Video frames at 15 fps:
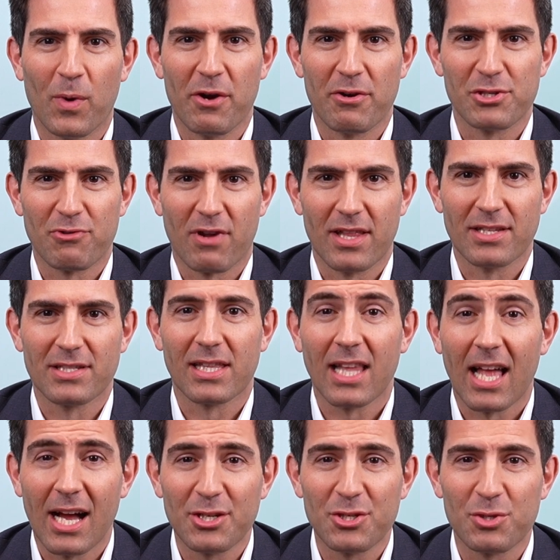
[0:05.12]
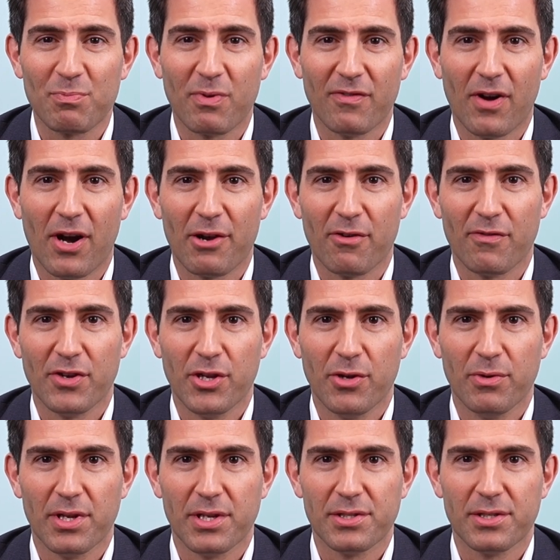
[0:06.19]
We're Australia's largest provider of
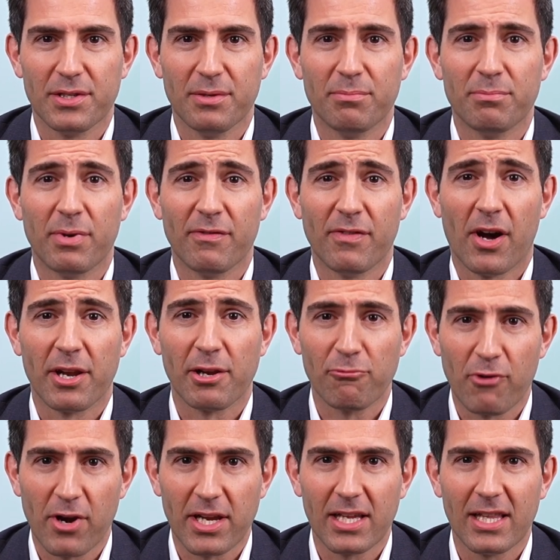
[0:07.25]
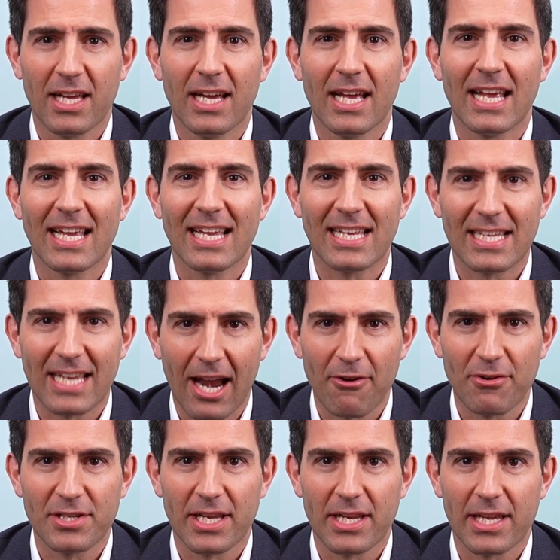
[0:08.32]
annuities, providing regular,
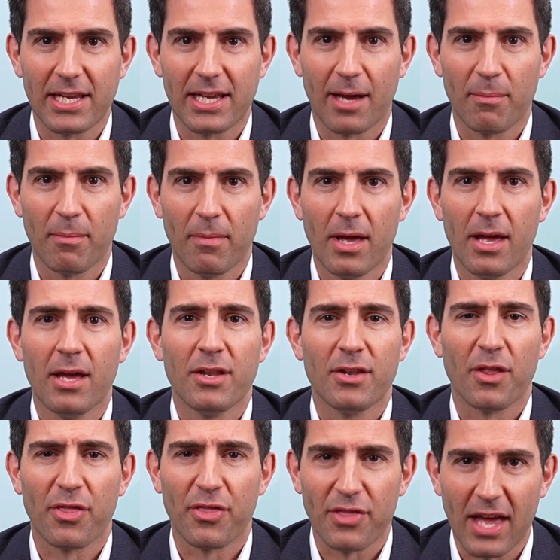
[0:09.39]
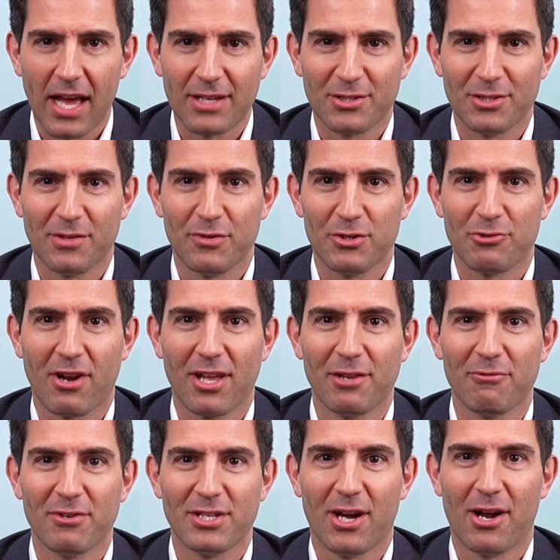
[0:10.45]
guaranteed income to thousands of Australian
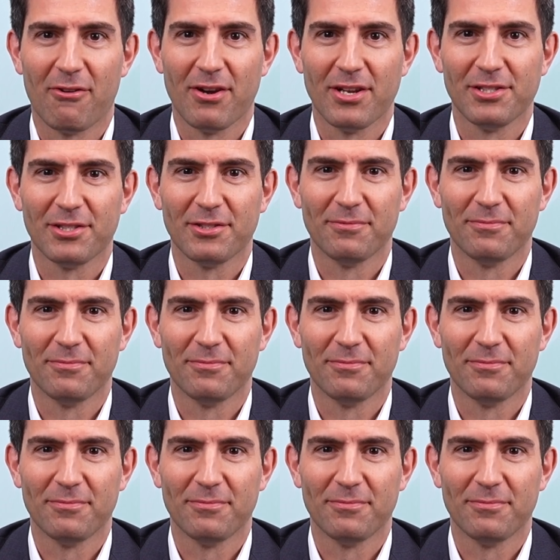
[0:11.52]
retirees.